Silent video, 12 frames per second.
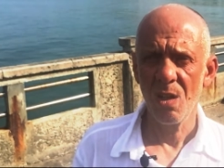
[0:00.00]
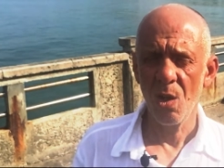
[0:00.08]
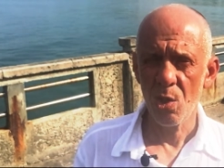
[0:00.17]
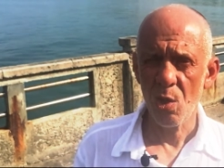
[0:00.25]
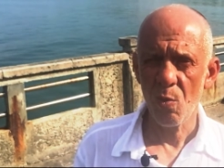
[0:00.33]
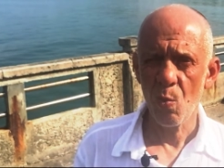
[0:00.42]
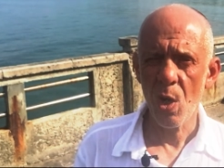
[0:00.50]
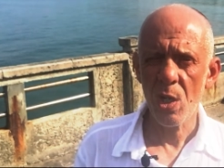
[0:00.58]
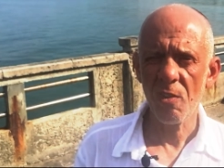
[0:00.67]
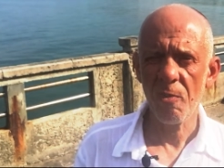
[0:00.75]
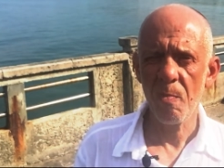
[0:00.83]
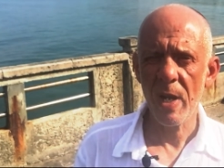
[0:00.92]
On
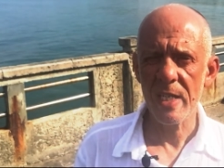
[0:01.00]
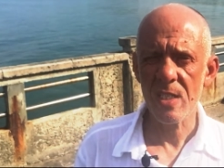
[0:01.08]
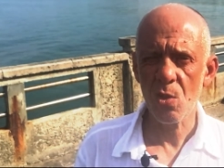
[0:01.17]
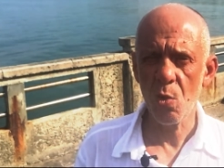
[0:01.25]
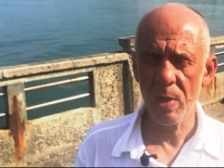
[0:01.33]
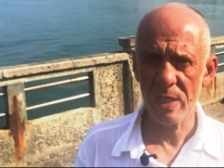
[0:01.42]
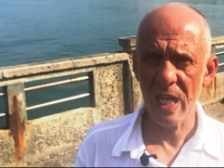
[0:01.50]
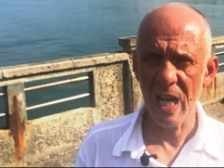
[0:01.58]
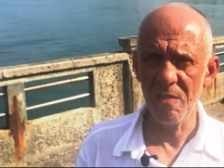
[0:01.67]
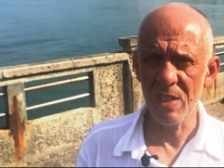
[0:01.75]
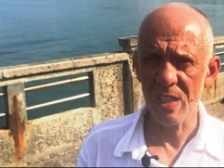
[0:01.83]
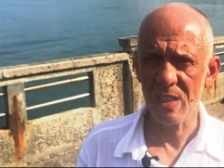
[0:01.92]
one of my scuba
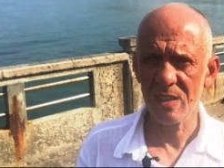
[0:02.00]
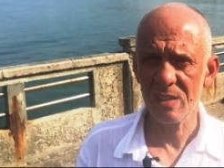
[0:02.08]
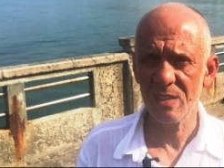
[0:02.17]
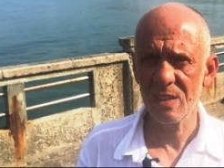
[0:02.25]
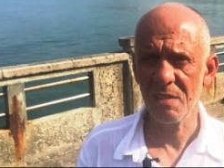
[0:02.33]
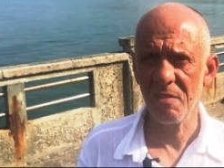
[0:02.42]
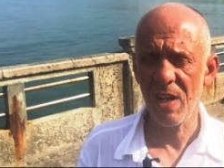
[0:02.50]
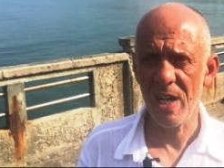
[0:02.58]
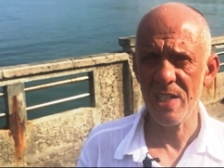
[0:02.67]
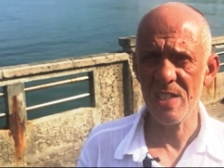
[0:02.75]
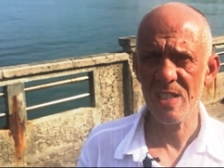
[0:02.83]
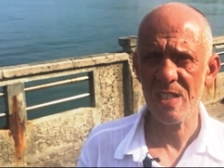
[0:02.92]
diving
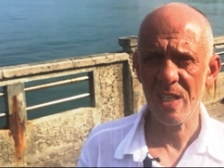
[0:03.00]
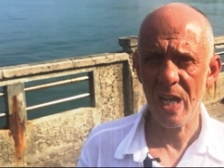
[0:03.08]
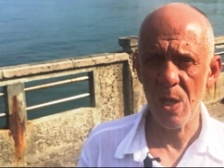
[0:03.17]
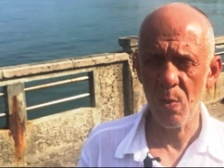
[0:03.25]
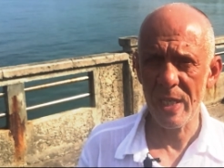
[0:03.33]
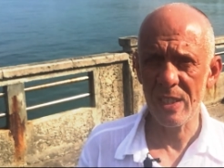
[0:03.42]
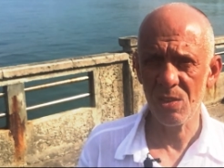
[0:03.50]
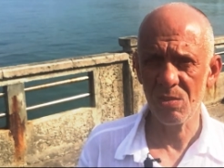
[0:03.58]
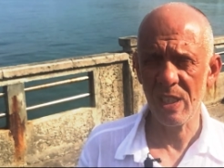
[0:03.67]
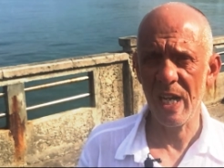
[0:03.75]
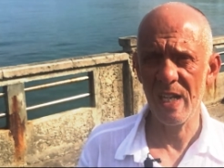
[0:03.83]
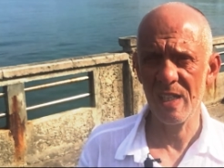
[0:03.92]
safaris, I went to
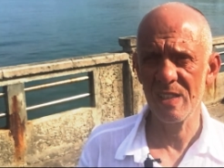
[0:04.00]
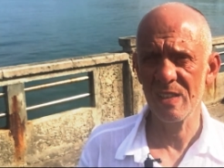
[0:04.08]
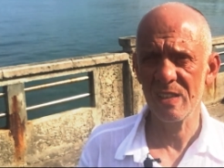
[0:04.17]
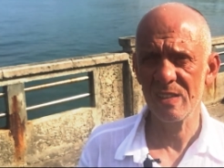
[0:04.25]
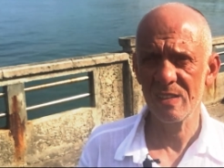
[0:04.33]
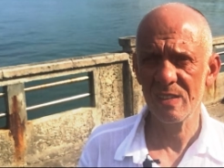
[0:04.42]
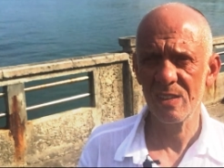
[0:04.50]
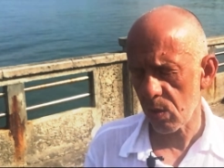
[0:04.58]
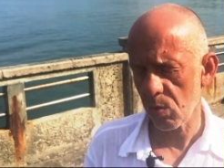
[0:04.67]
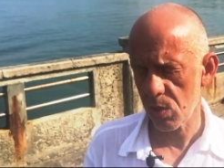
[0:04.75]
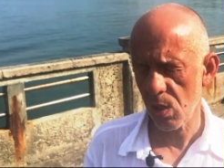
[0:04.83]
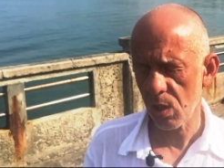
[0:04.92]
Thailand. It
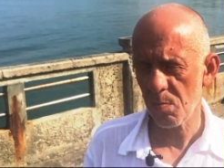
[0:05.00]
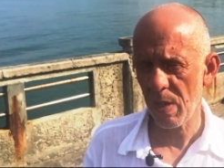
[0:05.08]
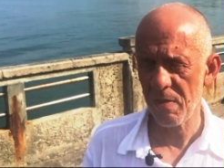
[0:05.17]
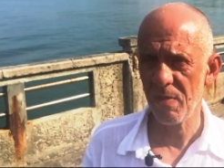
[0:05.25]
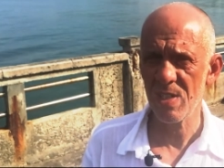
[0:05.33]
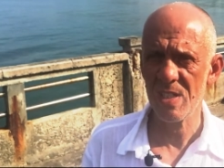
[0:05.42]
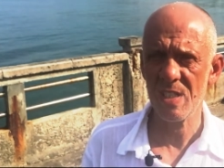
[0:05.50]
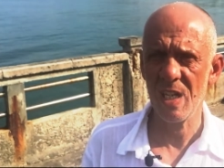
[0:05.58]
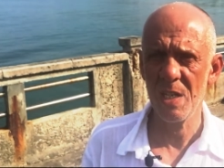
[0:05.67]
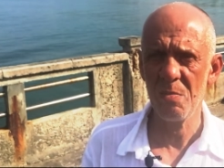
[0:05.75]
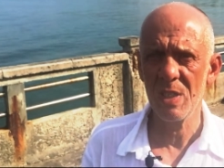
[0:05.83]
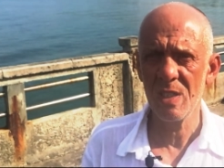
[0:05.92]
was not my first
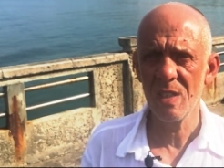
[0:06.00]
time,